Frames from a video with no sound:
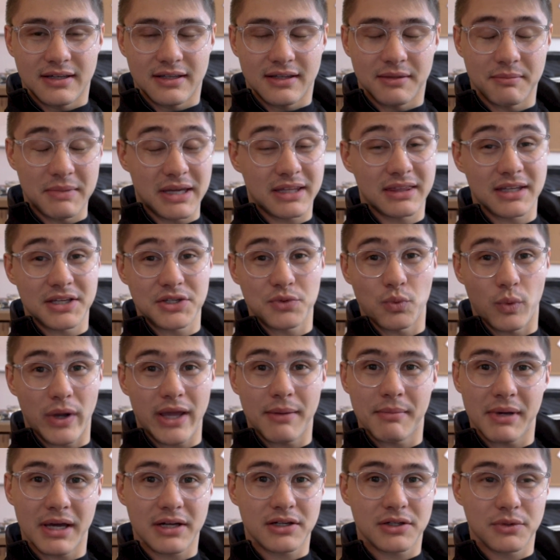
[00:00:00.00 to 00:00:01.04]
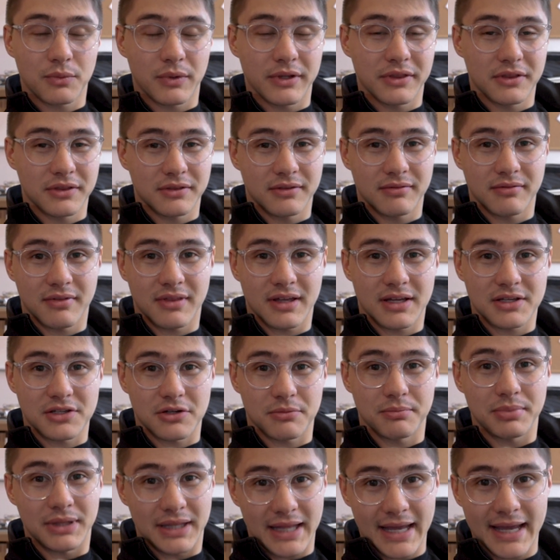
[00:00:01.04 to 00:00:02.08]
They make things way better when things
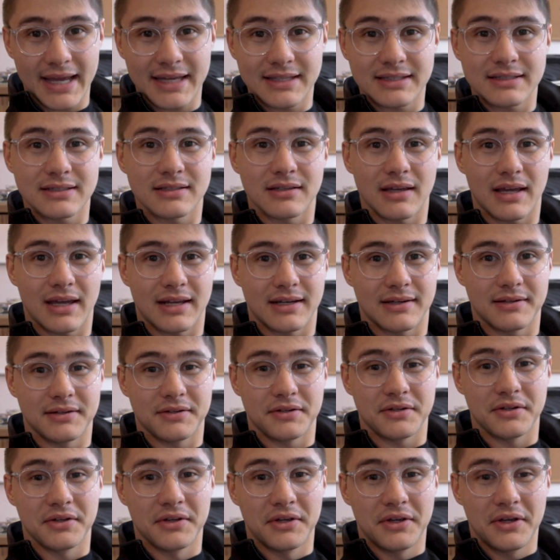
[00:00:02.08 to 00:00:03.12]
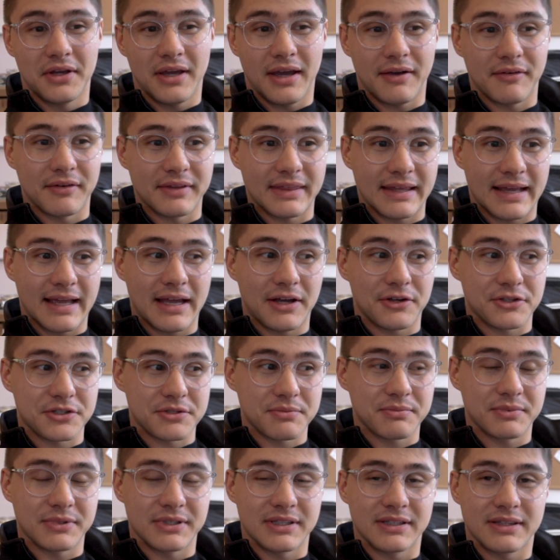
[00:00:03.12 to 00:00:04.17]
are planned and everything else,
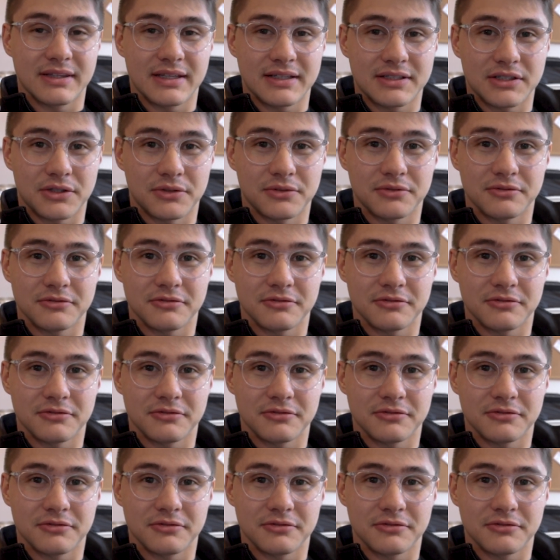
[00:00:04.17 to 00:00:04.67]
but they don't